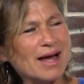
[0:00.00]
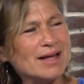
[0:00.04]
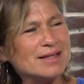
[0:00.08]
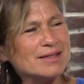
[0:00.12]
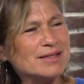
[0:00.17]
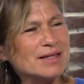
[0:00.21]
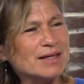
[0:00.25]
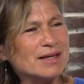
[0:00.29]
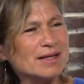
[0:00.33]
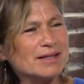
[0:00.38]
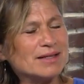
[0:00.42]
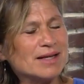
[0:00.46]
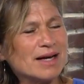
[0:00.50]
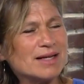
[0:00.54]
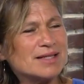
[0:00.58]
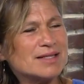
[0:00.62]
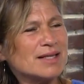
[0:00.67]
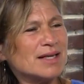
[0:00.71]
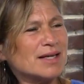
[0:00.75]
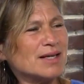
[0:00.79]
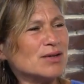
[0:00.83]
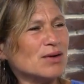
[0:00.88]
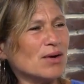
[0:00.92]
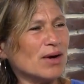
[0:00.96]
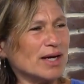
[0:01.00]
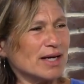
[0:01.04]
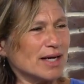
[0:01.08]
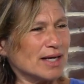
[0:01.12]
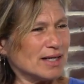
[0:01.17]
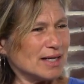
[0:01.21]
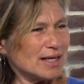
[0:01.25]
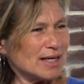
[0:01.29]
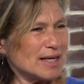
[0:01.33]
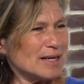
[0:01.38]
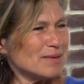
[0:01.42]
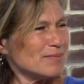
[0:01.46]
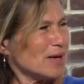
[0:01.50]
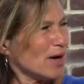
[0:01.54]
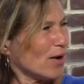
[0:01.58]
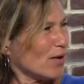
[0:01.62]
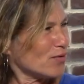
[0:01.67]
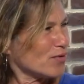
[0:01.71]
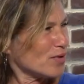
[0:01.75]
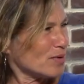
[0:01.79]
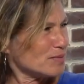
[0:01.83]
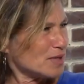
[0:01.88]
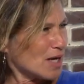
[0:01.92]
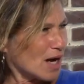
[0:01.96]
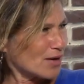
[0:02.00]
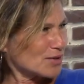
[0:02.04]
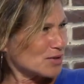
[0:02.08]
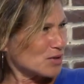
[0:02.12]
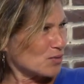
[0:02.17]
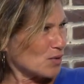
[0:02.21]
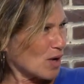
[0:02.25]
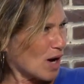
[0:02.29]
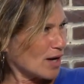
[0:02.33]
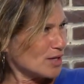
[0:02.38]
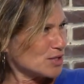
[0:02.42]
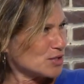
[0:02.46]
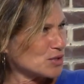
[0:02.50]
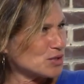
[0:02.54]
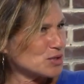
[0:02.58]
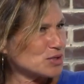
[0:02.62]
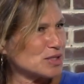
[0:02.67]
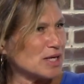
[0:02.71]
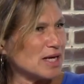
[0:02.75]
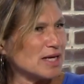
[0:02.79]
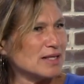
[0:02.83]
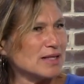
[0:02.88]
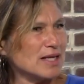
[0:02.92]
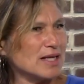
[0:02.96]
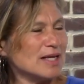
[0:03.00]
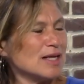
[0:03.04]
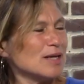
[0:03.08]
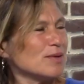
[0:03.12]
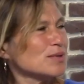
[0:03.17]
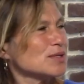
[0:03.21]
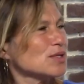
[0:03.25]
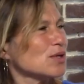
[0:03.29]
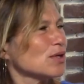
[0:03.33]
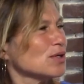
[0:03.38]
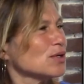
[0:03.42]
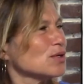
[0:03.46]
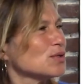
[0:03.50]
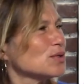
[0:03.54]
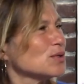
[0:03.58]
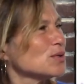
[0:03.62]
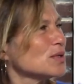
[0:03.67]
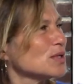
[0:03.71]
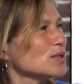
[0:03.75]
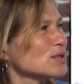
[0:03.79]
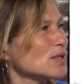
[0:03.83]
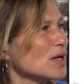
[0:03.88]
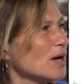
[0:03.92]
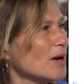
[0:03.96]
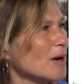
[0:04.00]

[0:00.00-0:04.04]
And next thing you know, I get an email from Dr. Rogers saying that he was going to do